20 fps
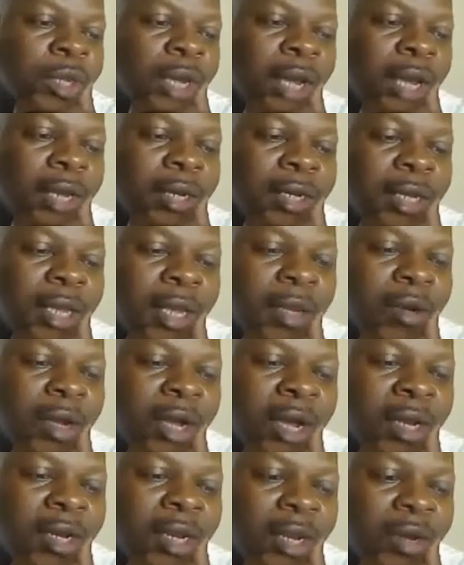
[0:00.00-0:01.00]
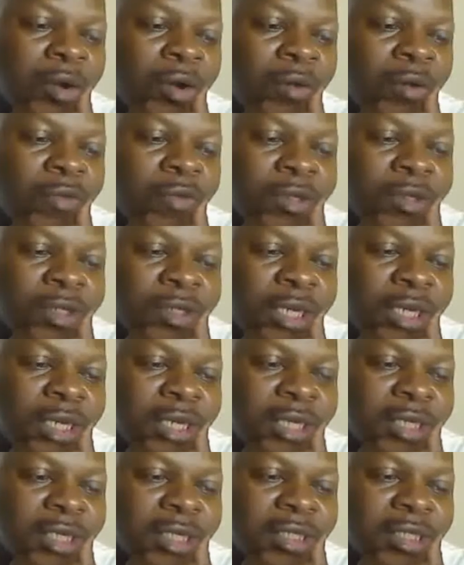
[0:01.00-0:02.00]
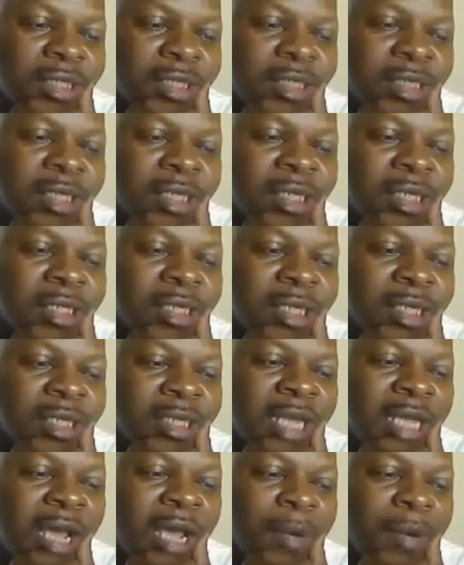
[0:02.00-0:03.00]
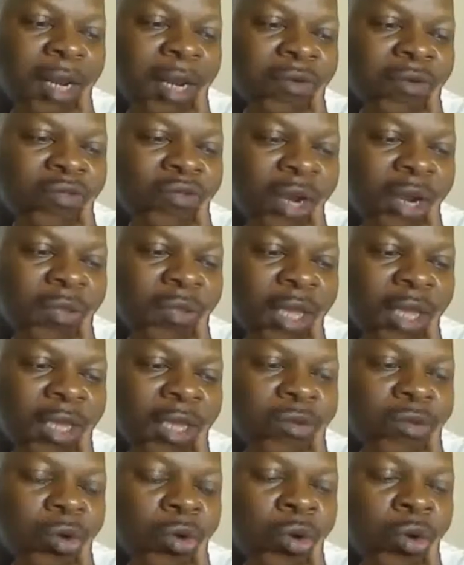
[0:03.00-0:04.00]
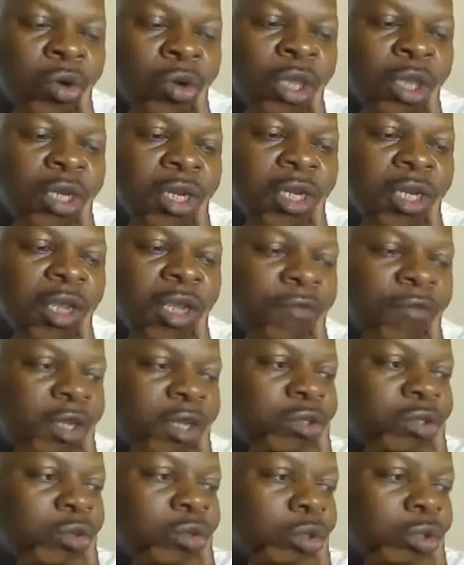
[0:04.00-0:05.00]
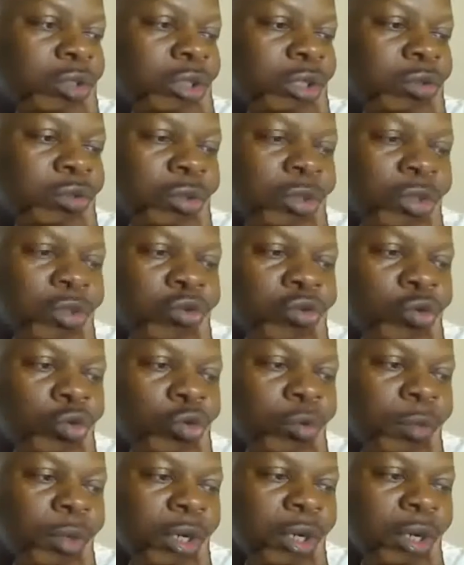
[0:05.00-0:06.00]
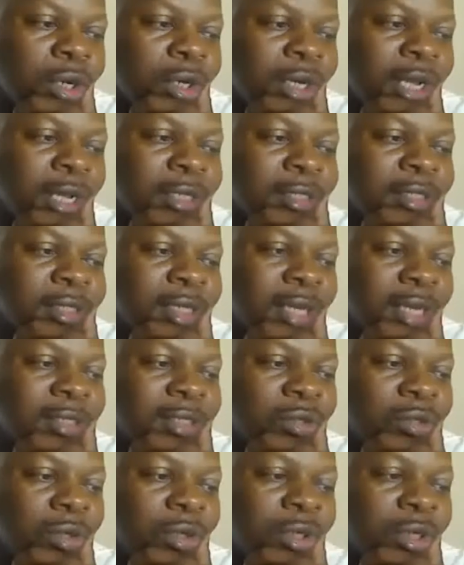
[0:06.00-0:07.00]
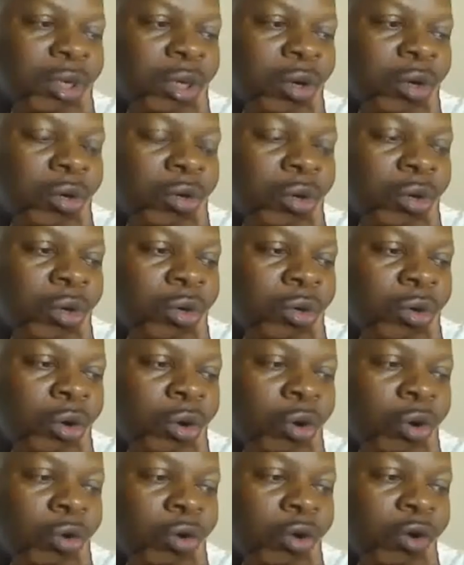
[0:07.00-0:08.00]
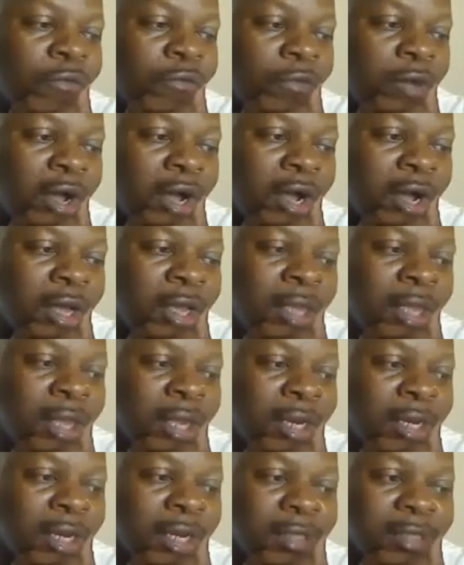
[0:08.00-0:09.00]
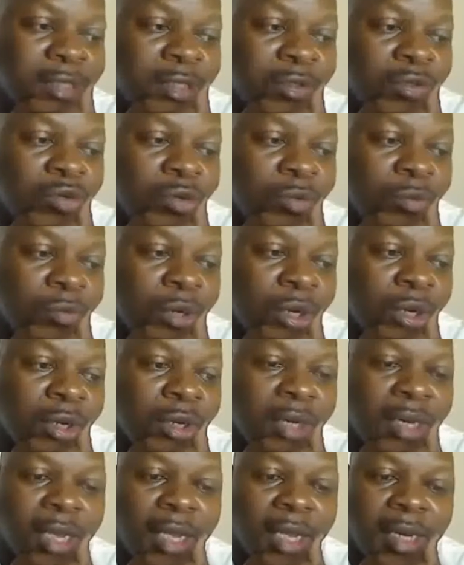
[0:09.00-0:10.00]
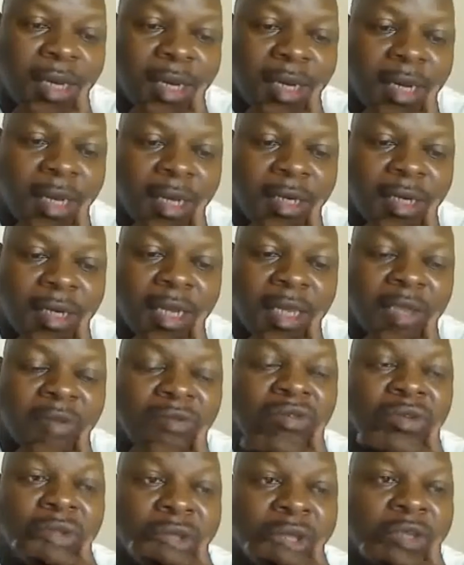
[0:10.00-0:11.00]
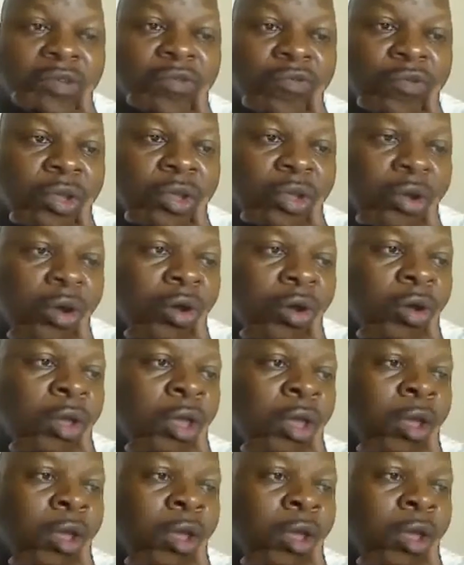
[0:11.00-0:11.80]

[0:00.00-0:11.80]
And then obviously this is the determinant right there. So if this goes into the 2 million that's on offer, that's the 2 million there, then that gives you this figure.